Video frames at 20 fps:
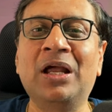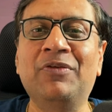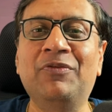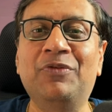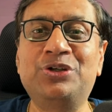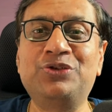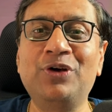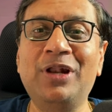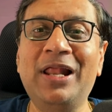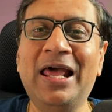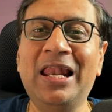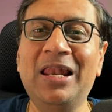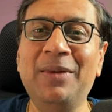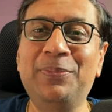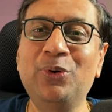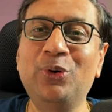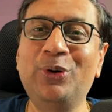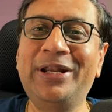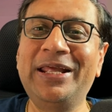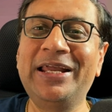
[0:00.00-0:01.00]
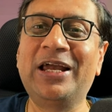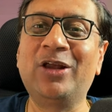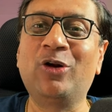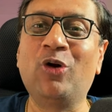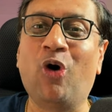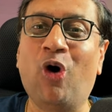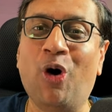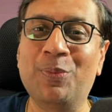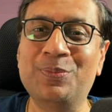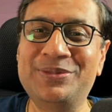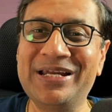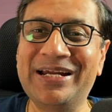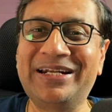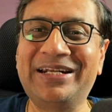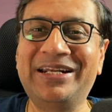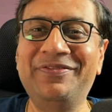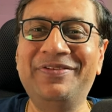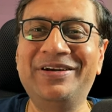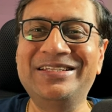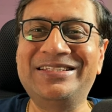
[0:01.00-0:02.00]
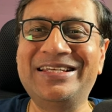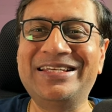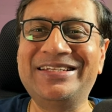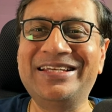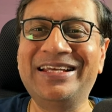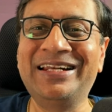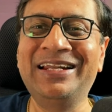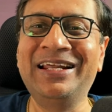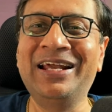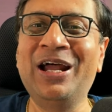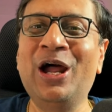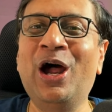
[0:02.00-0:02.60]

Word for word: which will help you take an objective decision,